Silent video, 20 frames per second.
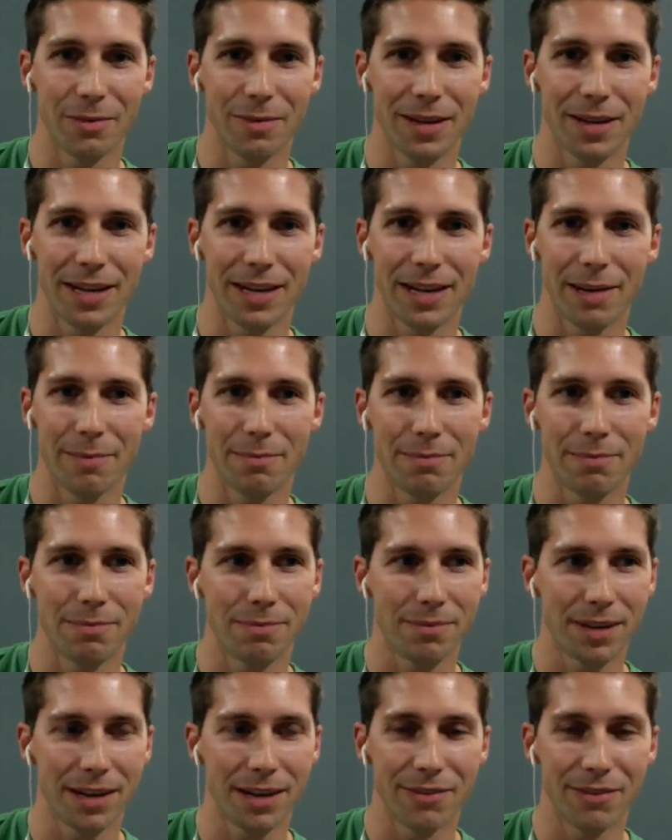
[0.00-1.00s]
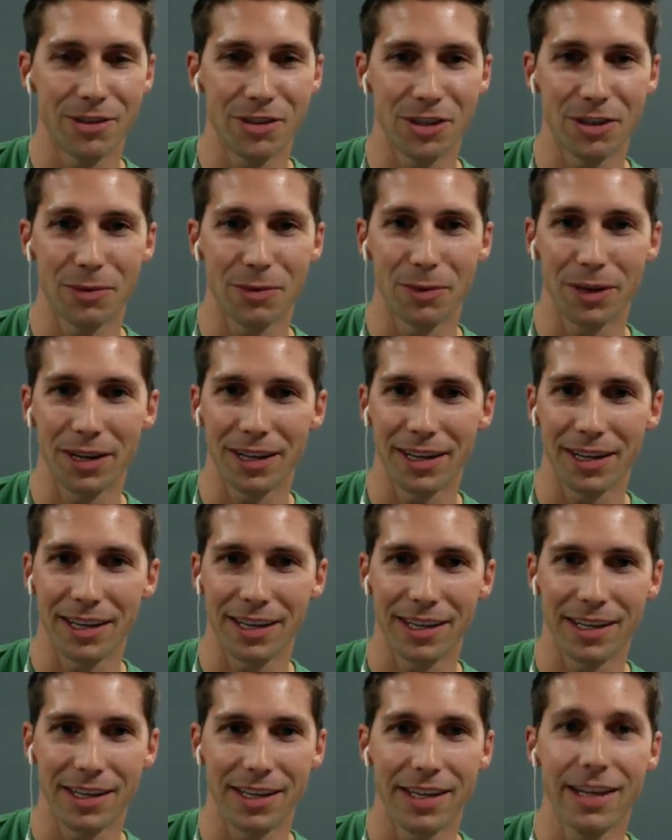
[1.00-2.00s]
man, I'm not even sure if we're going to
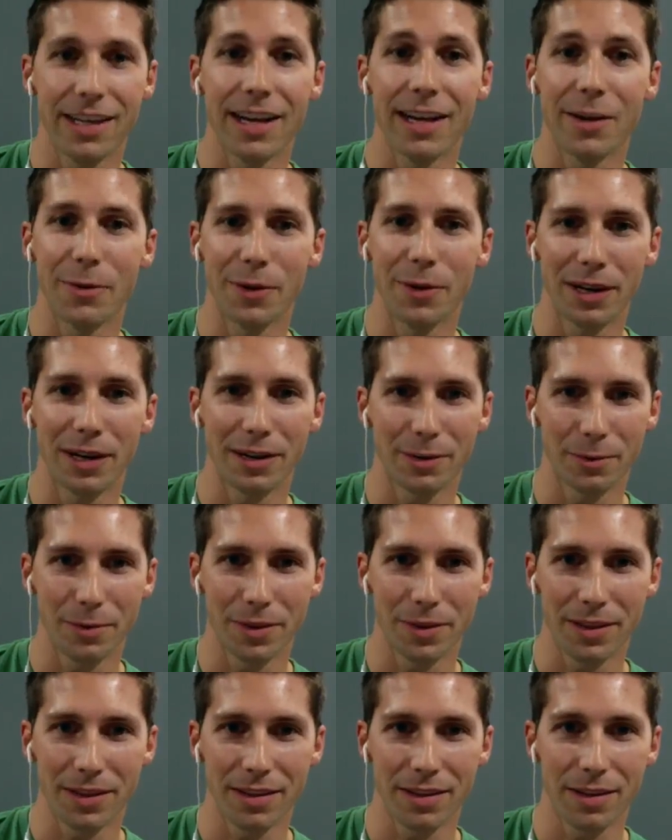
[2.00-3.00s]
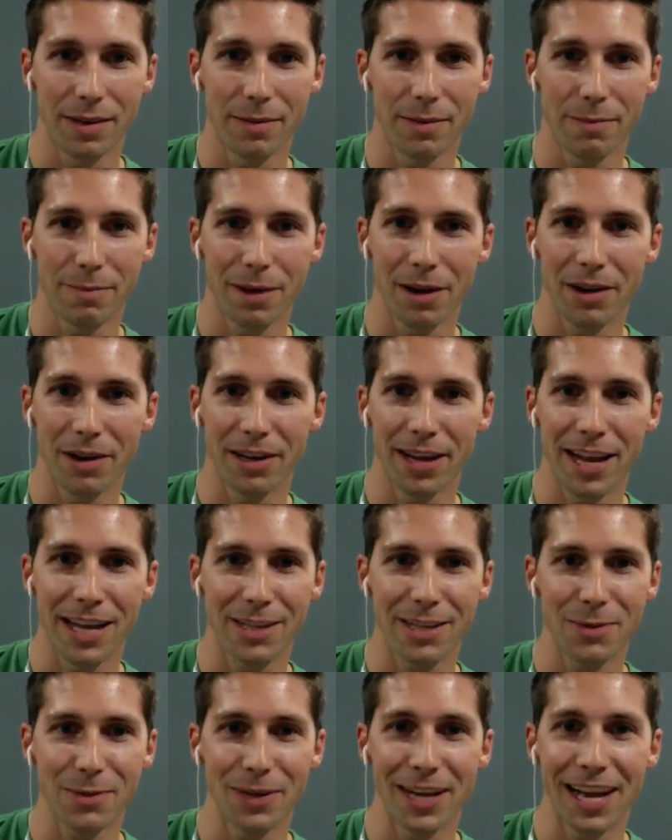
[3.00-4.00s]
get anywhere with the amount of
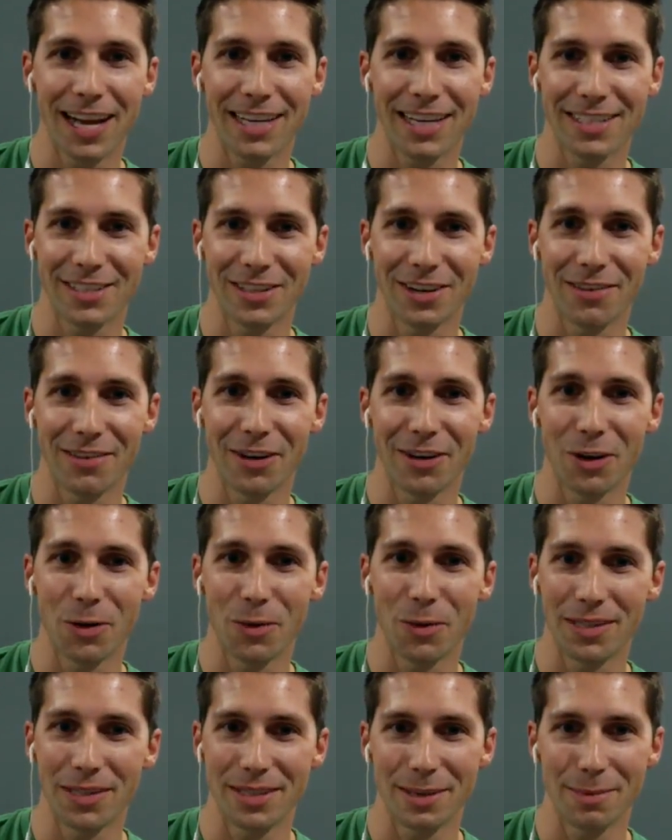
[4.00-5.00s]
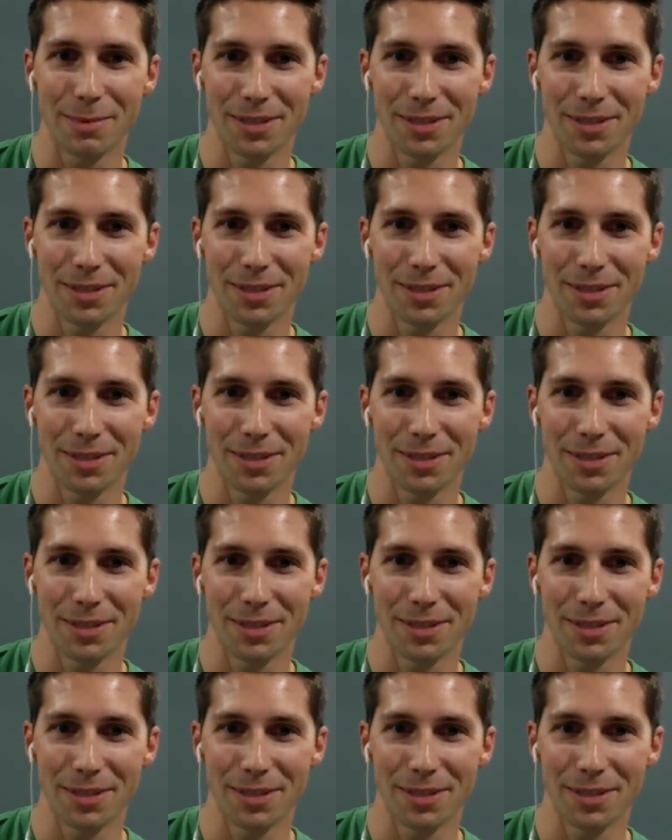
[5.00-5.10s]
gas we got, because you never know when something's